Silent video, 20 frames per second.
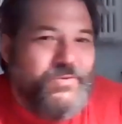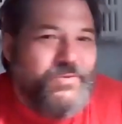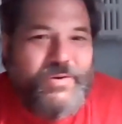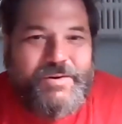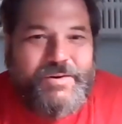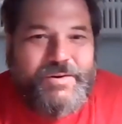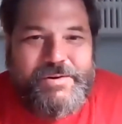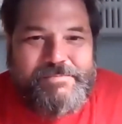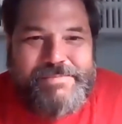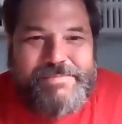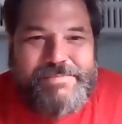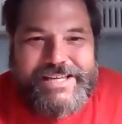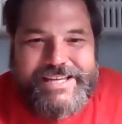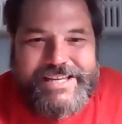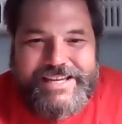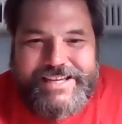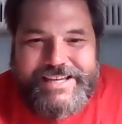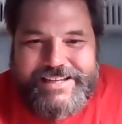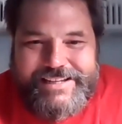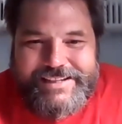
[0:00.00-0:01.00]
Before we
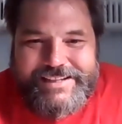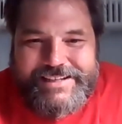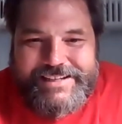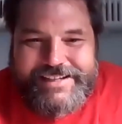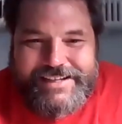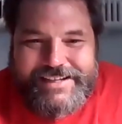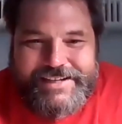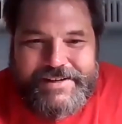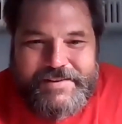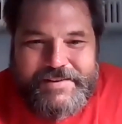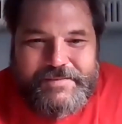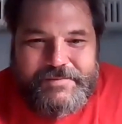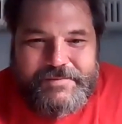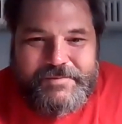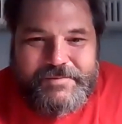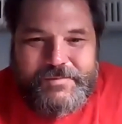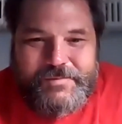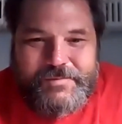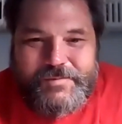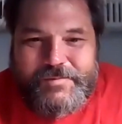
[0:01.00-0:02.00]
begin,
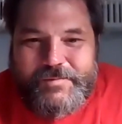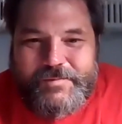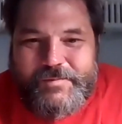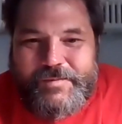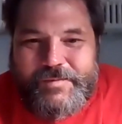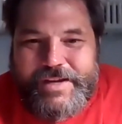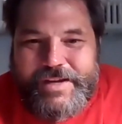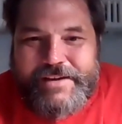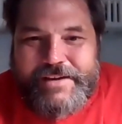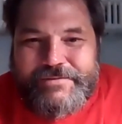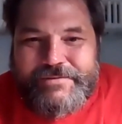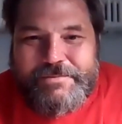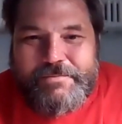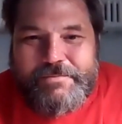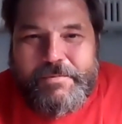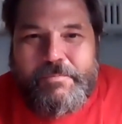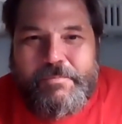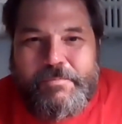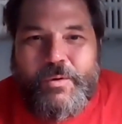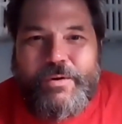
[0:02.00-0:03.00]
we have some
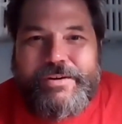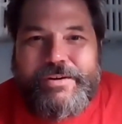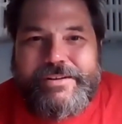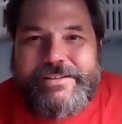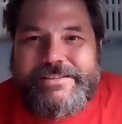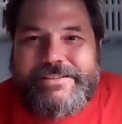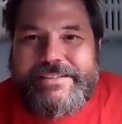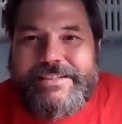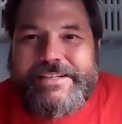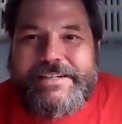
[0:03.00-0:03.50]
important